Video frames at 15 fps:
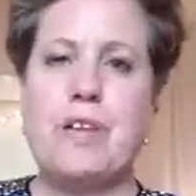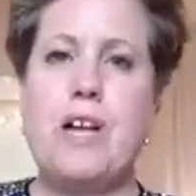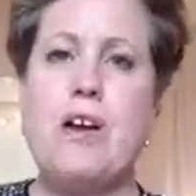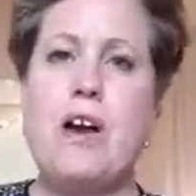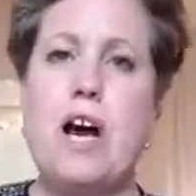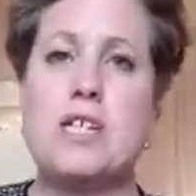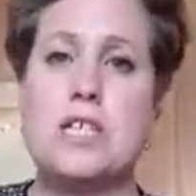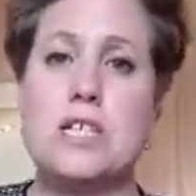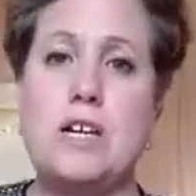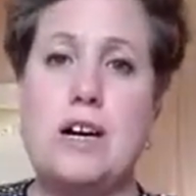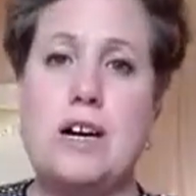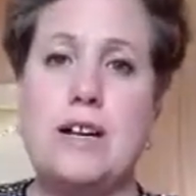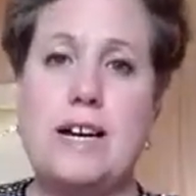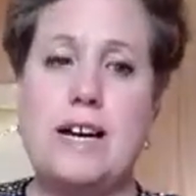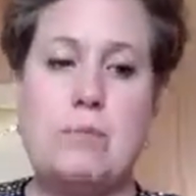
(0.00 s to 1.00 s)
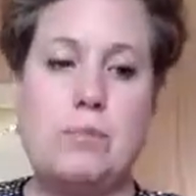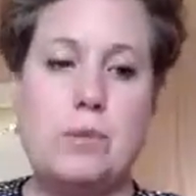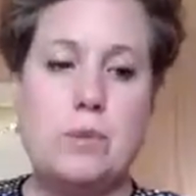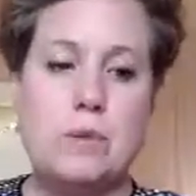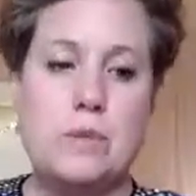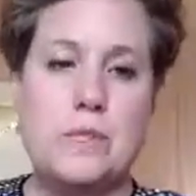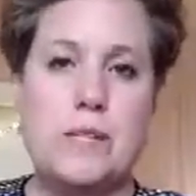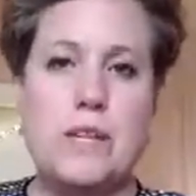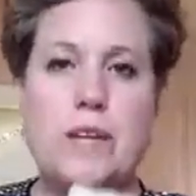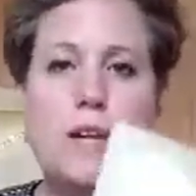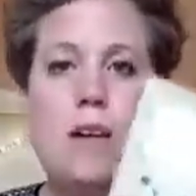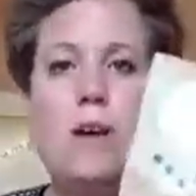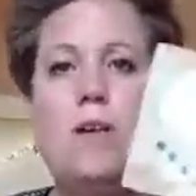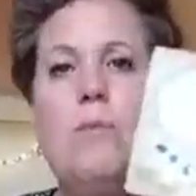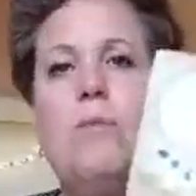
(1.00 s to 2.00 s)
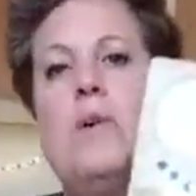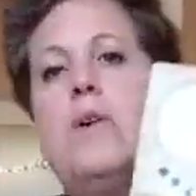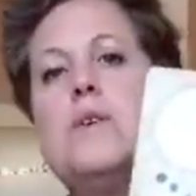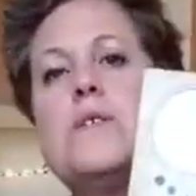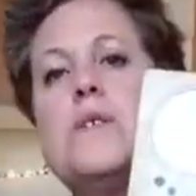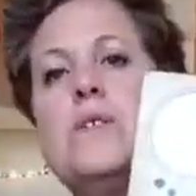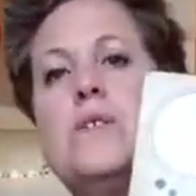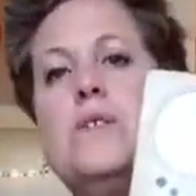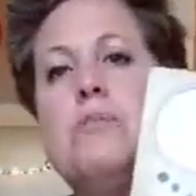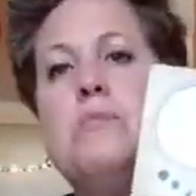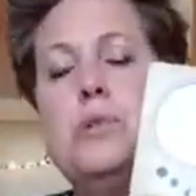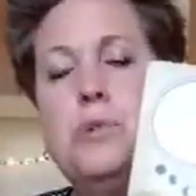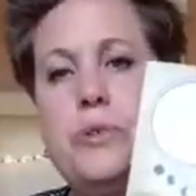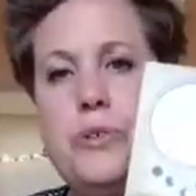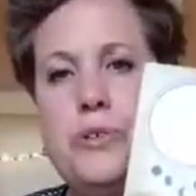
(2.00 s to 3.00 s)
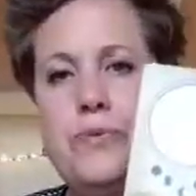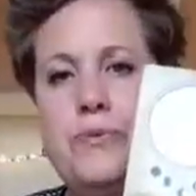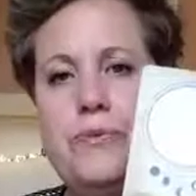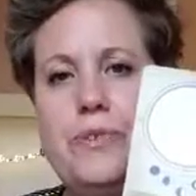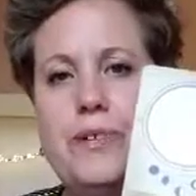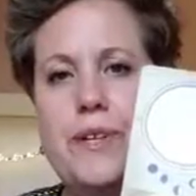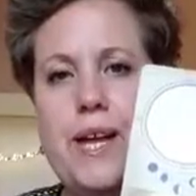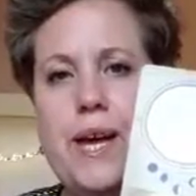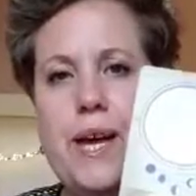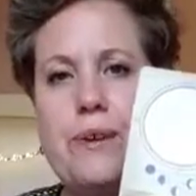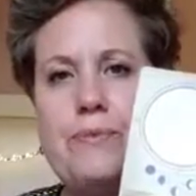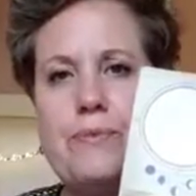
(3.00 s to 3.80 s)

Last card I pulled was the moon, okay?